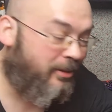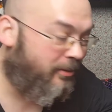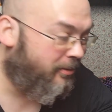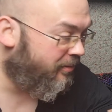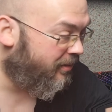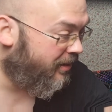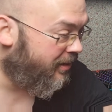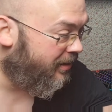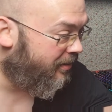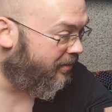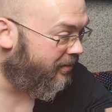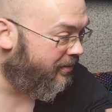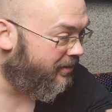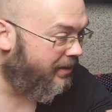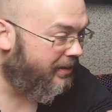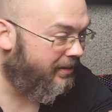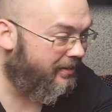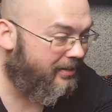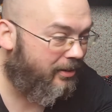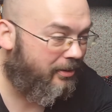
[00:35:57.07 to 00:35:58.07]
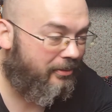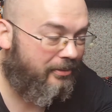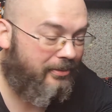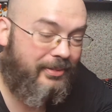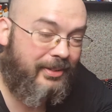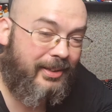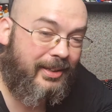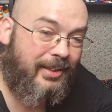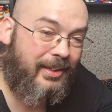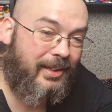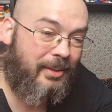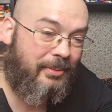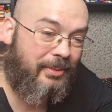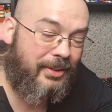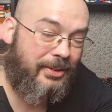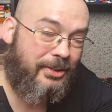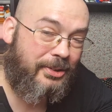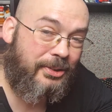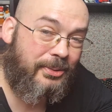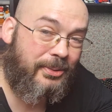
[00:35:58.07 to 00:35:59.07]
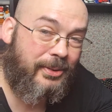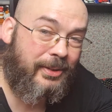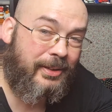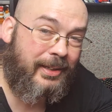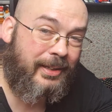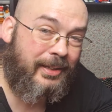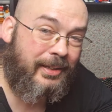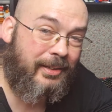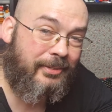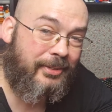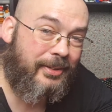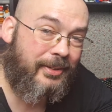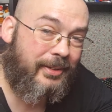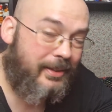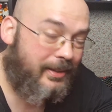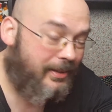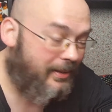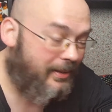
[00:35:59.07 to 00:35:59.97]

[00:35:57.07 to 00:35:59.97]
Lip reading: long video, because I don't think I'm going to shorten any of it,